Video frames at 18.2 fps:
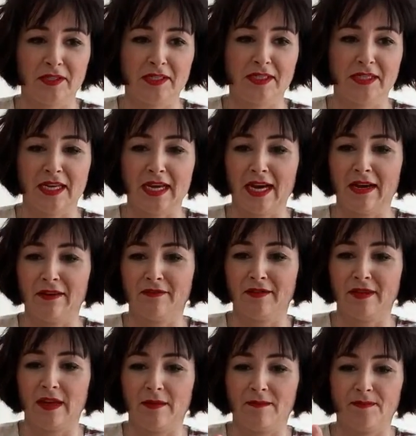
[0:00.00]
to have
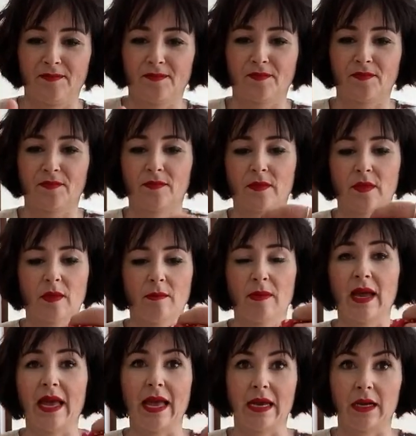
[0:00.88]

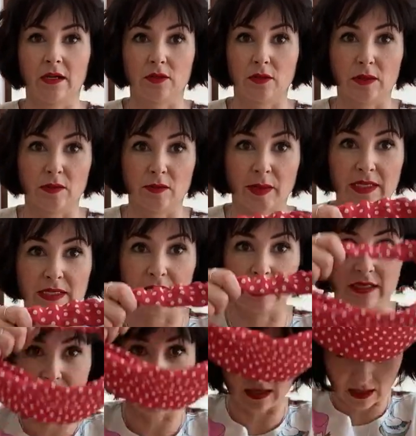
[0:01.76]
my haircut, so I've
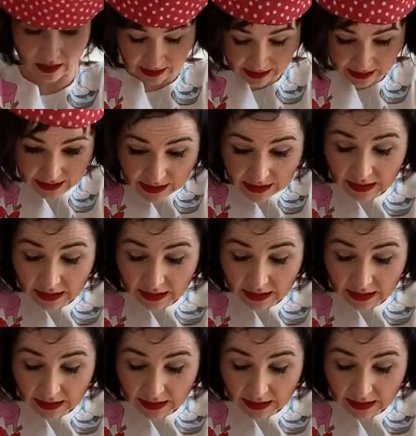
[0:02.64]
basically started.